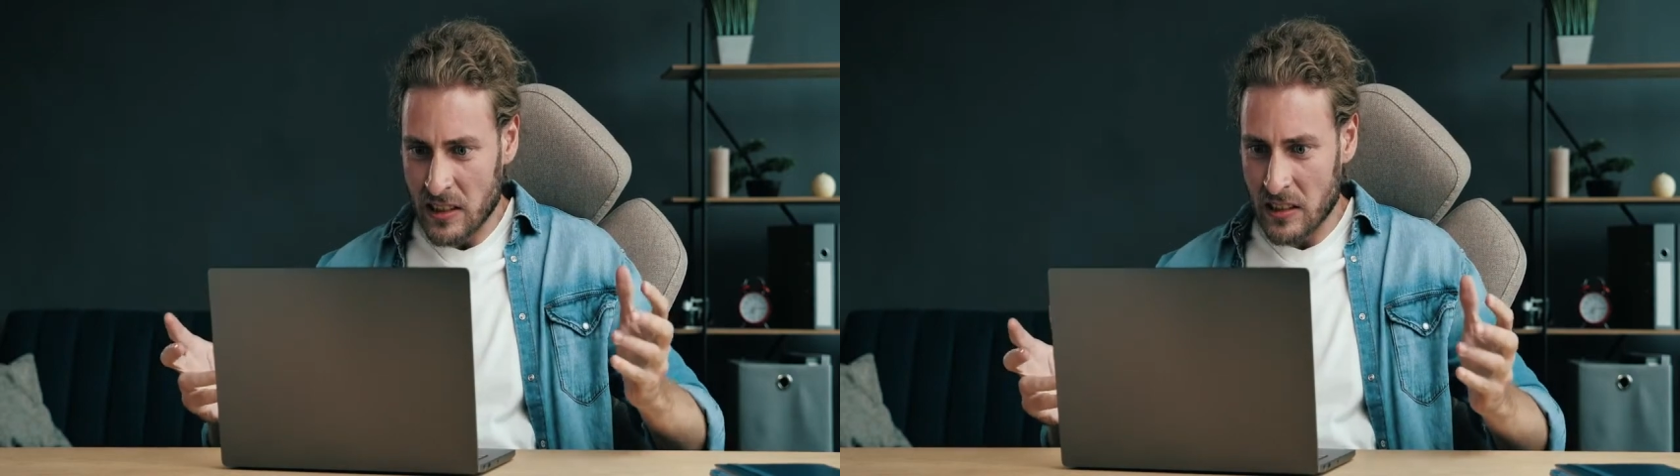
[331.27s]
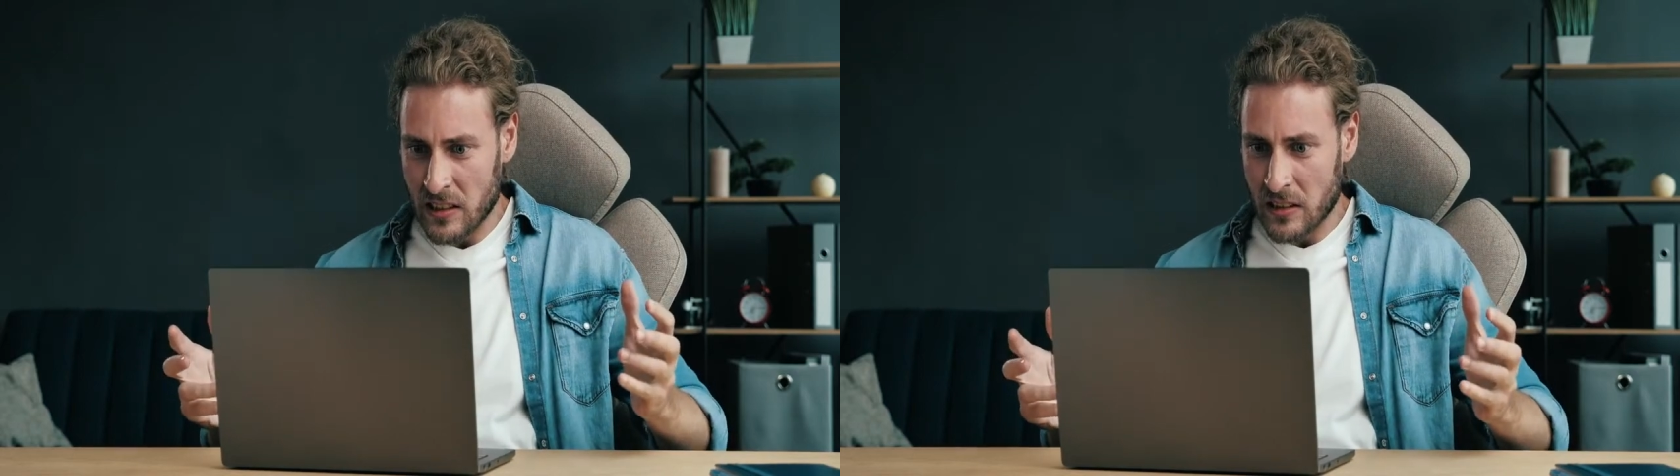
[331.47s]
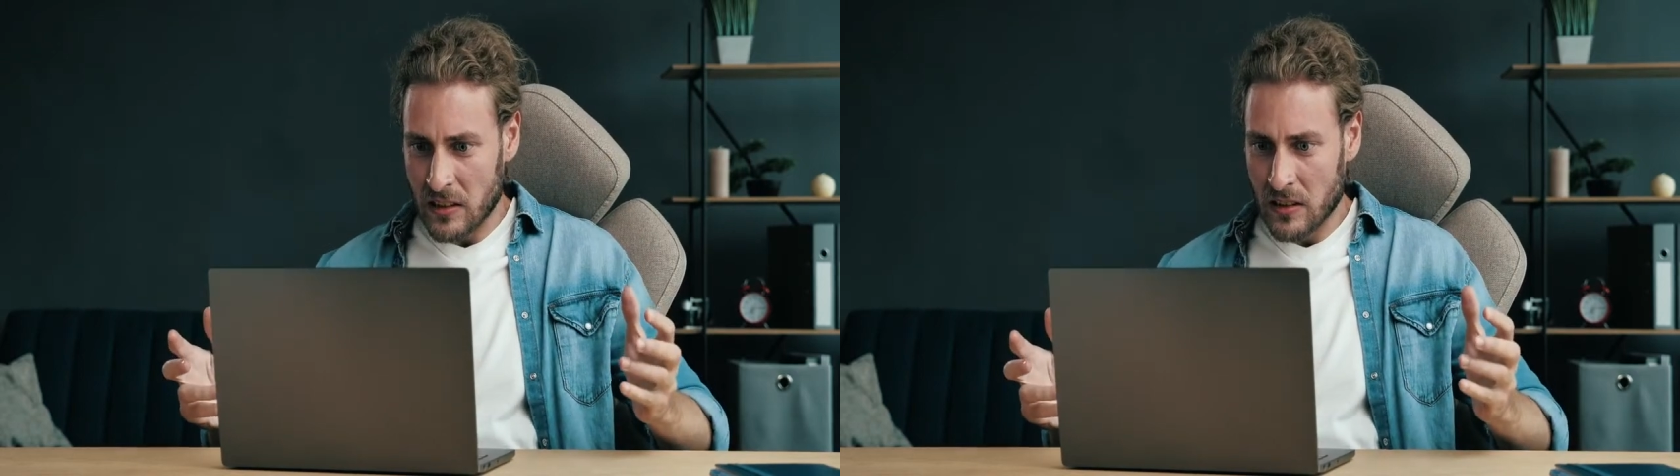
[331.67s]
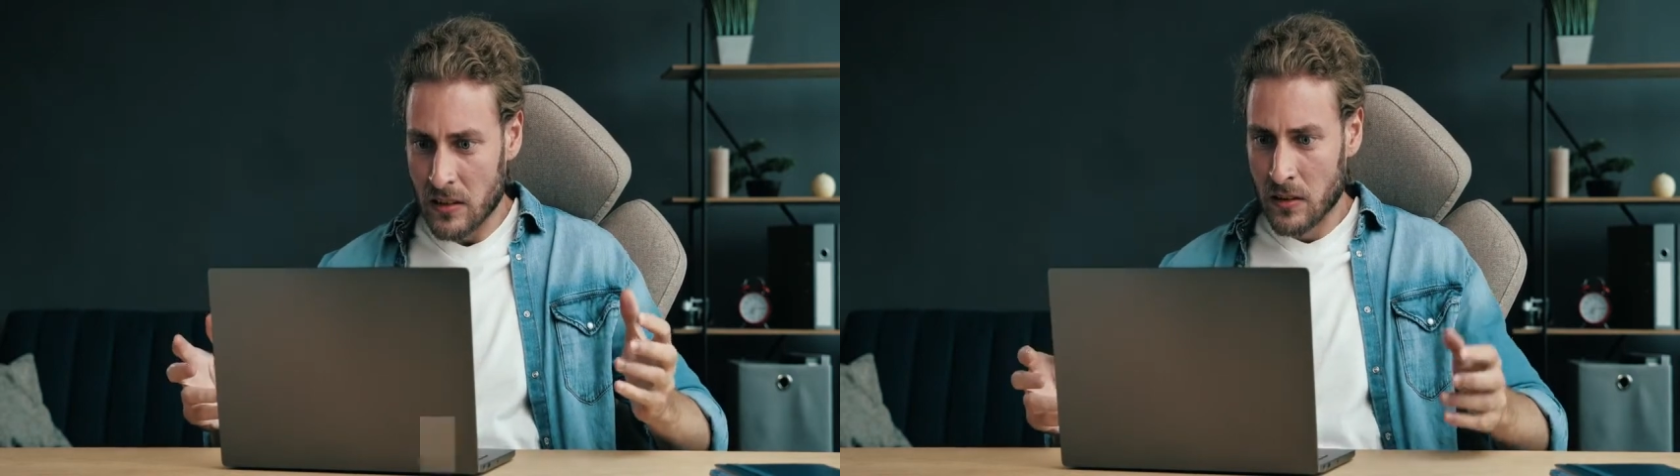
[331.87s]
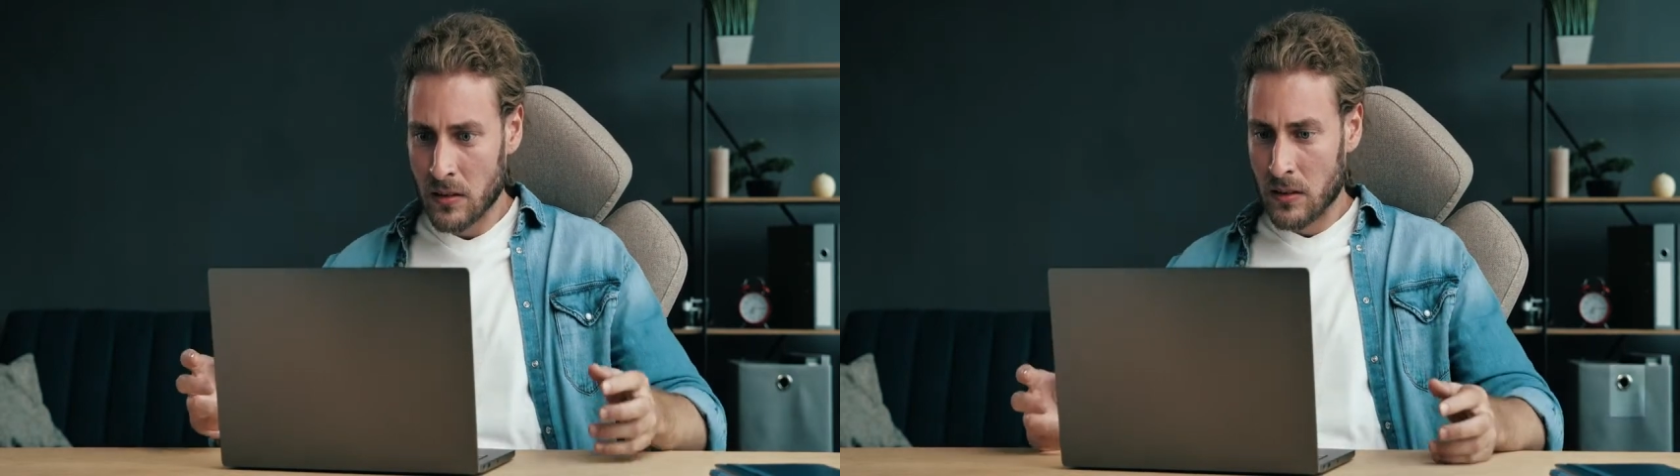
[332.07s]
within us
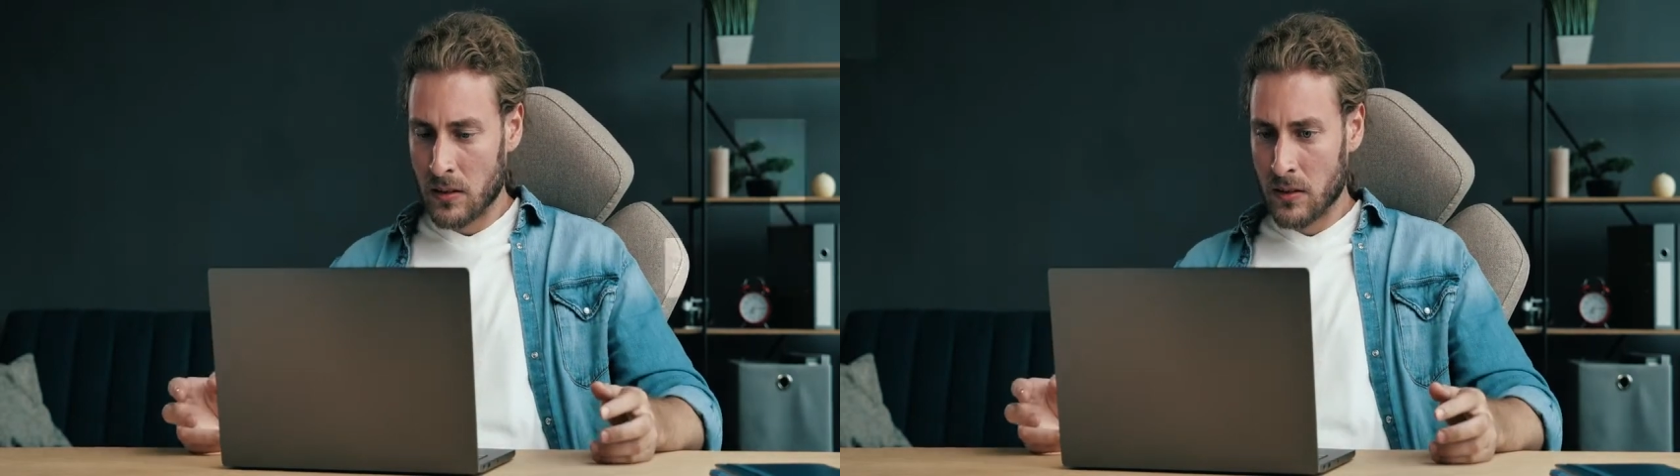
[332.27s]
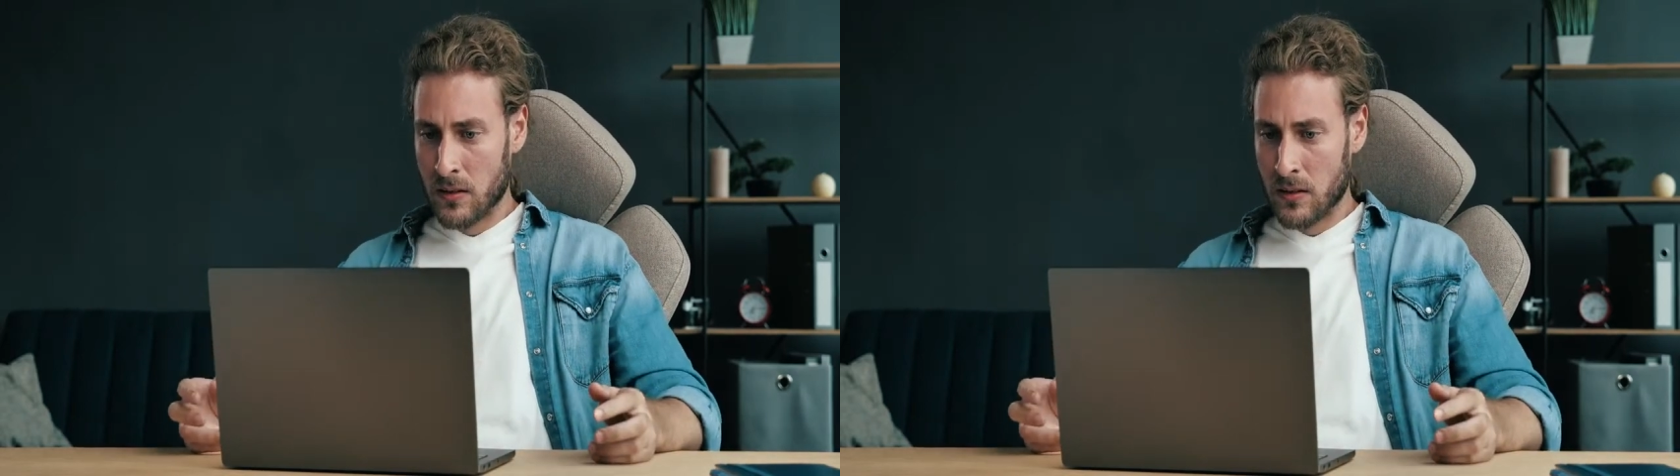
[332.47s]
that we